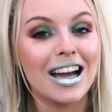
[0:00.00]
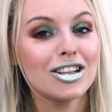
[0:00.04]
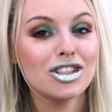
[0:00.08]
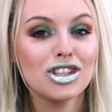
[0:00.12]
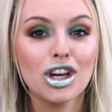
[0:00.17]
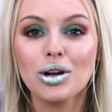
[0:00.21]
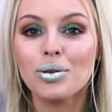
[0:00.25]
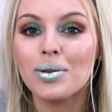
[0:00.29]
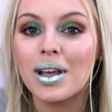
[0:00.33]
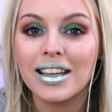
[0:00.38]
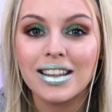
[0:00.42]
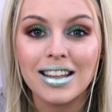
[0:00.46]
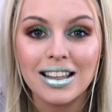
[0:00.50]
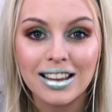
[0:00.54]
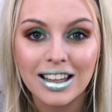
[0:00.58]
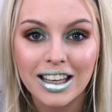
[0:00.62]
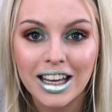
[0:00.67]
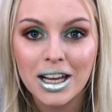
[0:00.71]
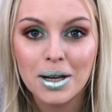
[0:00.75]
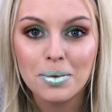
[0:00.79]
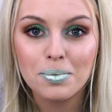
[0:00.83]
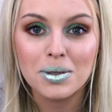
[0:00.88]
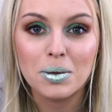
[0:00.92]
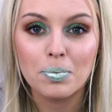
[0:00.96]
I don't like the
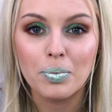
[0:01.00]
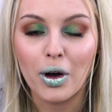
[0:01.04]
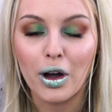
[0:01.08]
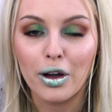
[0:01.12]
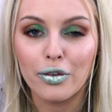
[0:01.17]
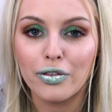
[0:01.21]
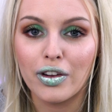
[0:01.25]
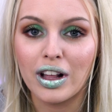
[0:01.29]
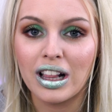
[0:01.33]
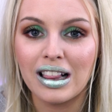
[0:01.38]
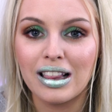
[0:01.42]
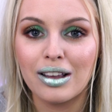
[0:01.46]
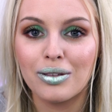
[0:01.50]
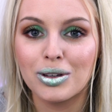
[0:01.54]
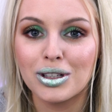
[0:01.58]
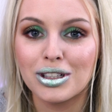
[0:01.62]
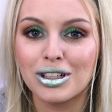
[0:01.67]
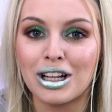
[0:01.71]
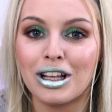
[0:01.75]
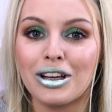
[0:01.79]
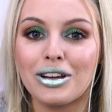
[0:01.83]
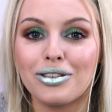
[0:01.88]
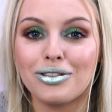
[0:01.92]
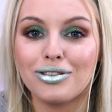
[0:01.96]
lips, but I think they
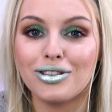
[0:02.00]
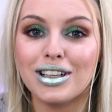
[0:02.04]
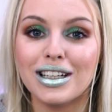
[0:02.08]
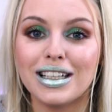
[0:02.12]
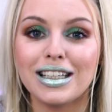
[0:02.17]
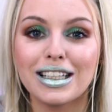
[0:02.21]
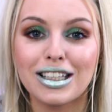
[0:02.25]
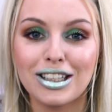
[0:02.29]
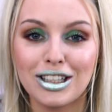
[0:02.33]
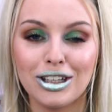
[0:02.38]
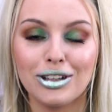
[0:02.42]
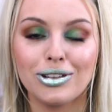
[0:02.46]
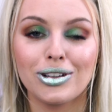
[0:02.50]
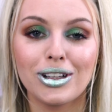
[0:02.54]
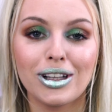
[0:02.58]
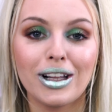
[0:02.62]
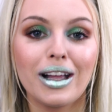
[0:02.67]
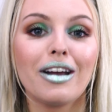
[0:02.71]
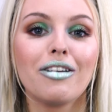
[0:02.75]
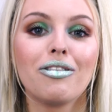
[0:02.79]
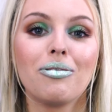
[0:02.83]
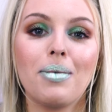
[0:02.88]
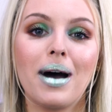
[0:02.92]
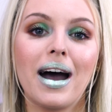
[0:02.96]
would look really
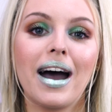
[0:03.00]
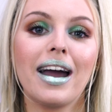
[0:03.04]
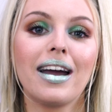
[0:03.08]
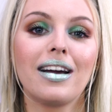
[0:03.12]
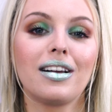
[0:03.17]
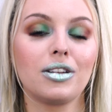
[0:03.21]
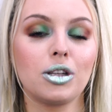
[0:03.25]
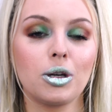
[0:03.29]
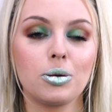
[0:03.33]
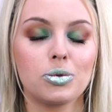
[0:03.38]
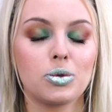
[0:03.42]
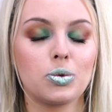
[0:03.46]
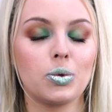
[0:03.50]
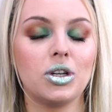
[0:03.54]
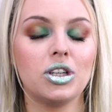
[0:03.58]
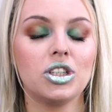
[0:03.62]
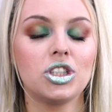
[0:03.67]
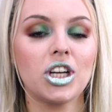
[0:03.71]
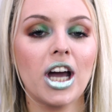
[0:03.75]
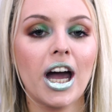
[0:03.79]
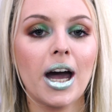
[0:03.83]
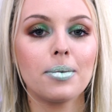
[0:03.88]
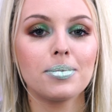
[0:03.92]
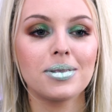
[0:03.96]
cool if my lips
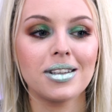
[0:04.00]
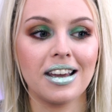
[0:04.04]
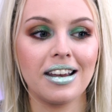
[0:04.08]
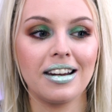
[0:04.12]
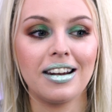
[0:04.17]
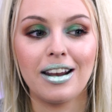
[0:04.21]
weren't chapped